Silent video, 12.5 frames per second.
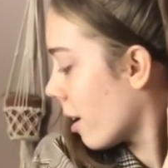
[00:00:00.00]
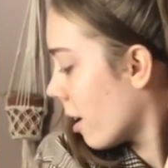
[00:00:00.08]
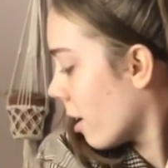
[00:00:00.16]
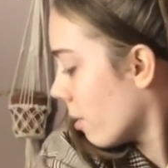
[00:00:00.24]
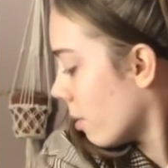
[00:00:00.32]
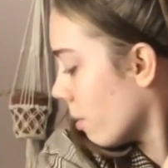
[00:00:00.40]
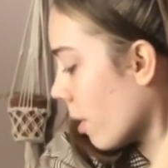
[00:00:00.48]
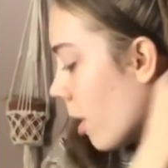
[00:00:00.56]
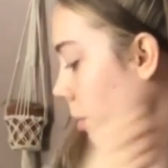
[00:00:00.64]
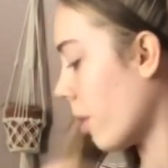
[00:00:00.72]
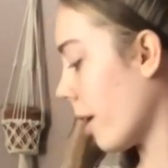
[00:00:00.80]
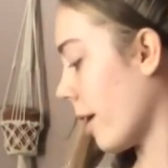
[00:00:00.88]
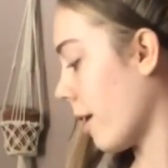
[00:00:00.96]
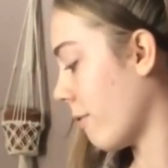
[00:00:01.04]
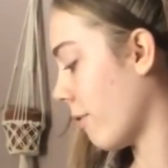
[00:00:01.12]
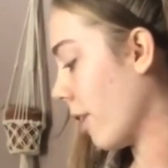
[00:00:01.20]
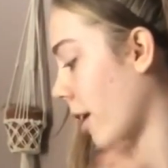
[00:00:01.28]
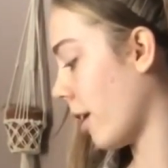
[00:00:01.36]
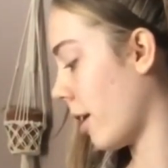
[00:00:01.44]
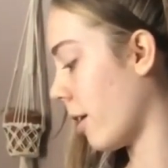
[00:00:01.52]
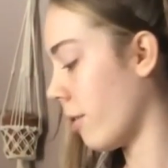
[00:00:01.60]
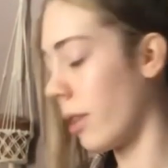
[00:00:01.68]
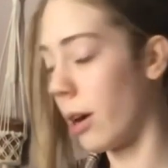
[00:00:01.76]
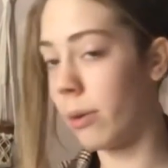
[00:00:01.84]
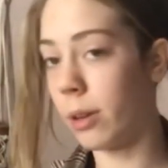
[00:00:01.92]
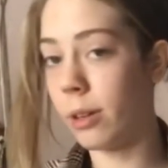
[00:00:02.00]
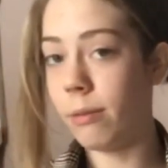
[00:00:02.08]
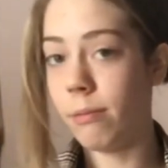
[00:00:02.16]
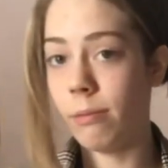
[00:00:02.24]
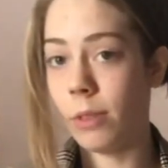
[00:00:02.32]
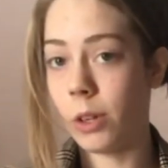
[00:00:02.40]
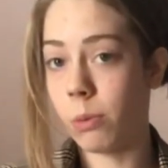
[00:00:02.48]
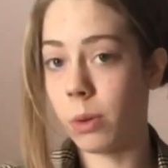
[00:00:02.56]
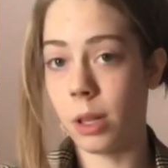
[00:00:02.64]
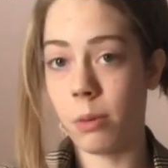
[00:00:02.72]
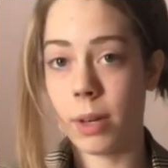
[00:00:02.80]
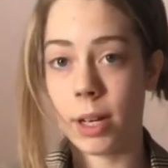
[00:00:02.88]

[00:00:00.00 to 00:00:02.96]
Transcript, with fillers: Do not want hair flying out. That would look really weird.